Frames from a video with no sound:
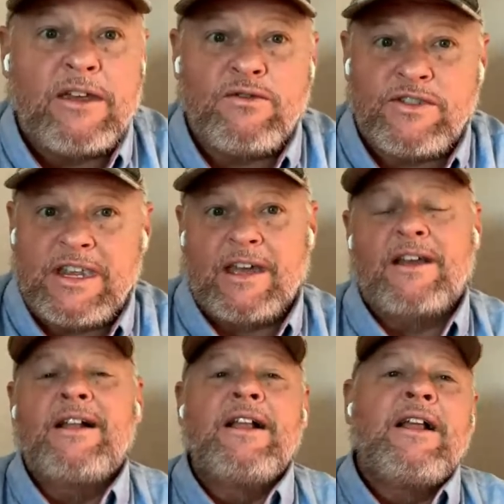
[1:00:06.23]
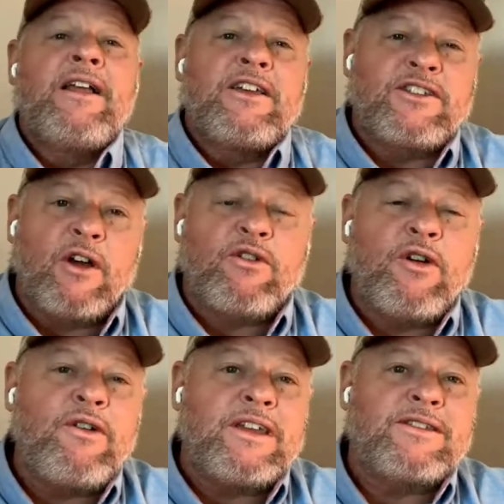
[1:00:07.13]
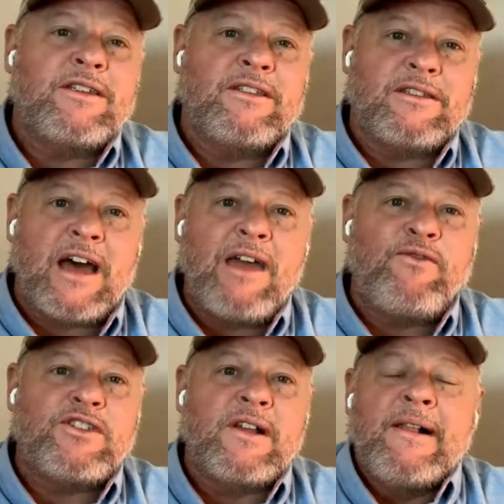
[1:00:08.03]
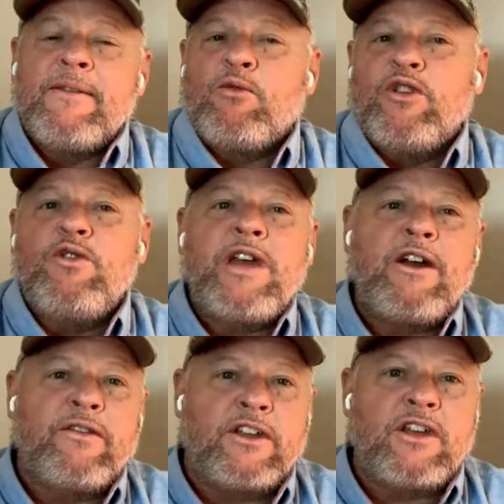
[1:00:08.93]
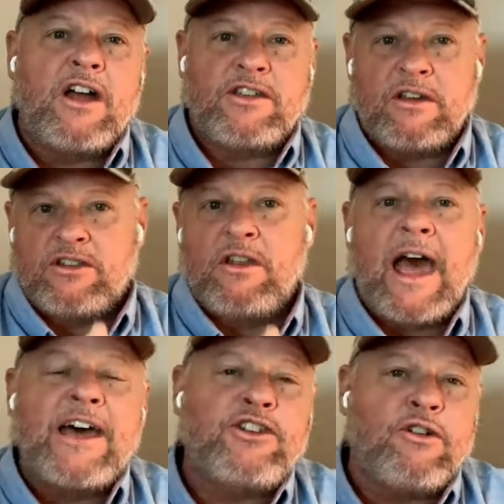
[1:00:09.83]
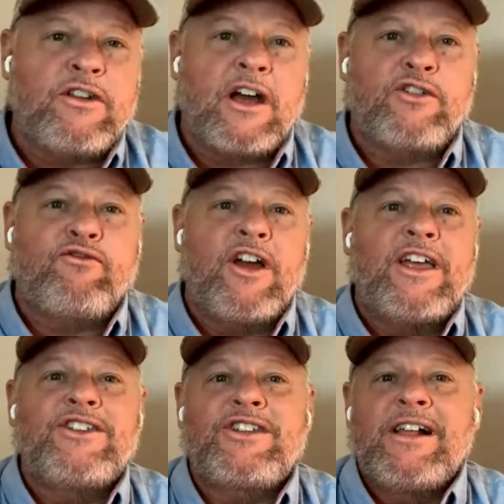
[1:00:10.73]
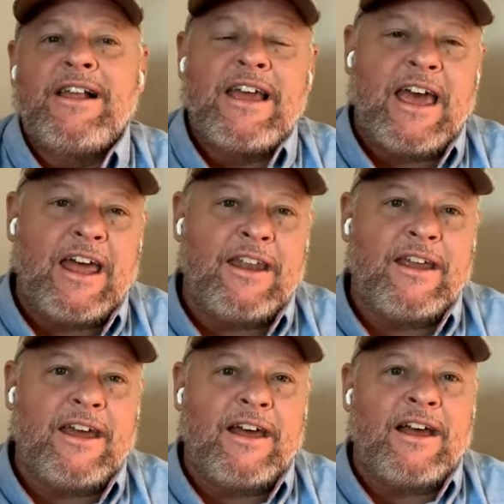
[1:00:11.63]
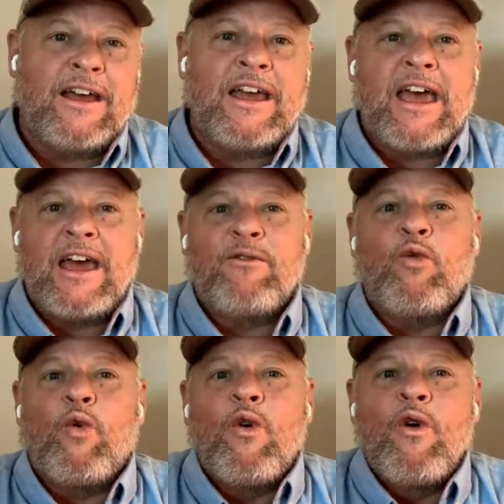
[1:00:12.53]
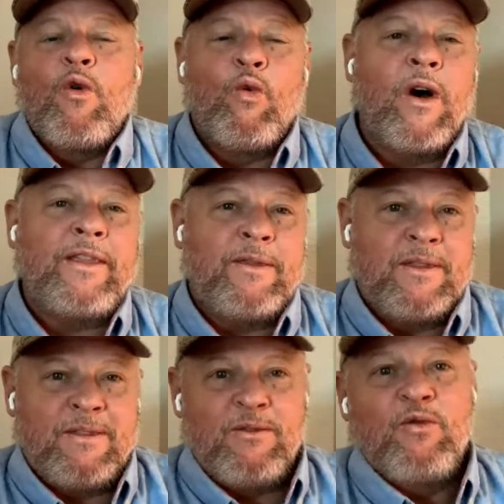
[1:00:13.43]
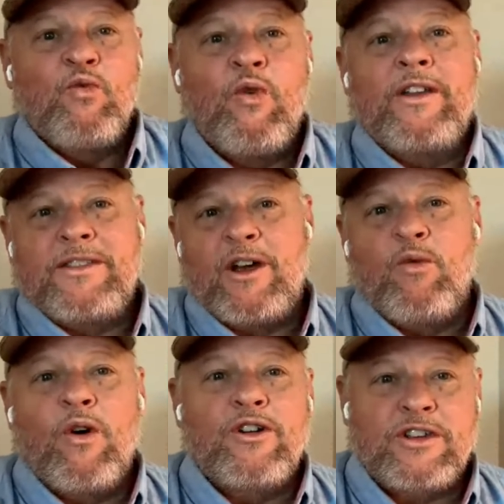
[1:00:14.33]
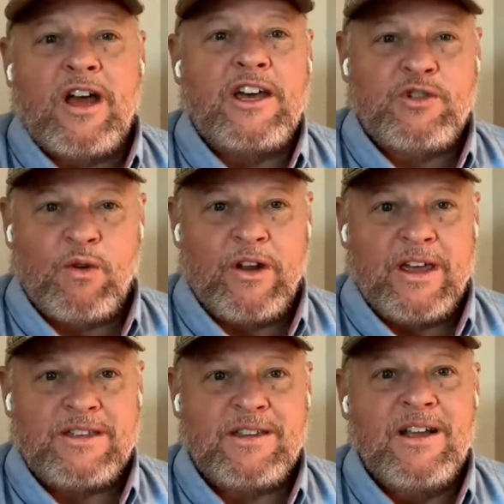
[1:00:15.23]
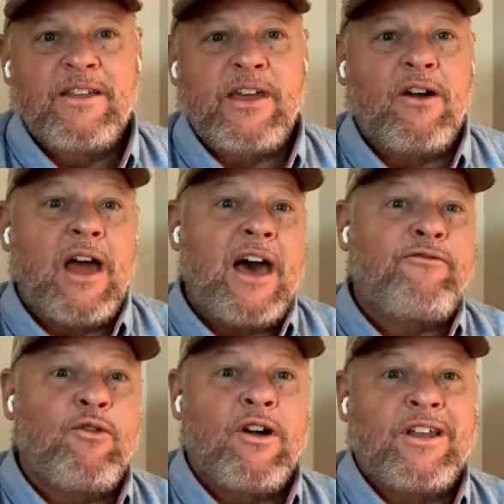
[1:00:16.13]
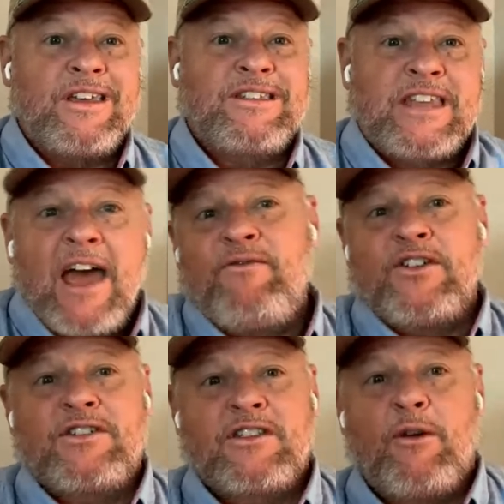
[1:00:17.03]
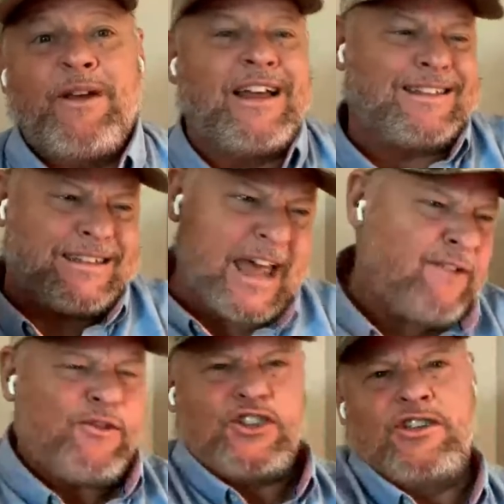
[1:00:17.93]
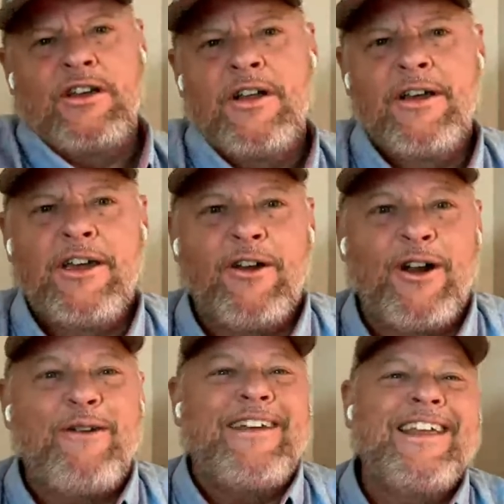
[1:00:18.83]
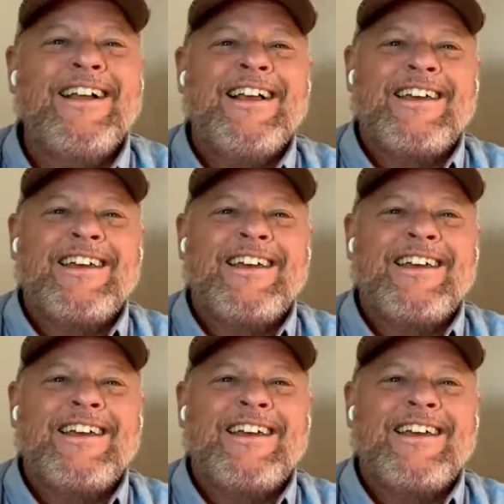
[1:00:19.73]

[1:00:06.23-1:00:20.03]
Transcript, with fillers: make you sick. So cooties, typhus. And when you hear the Dutch, ask your Dutch friends and uh, uh, uh, what what their worst cuss word is. Their F word is typhus. They'll be like, typhus. You know what I mean?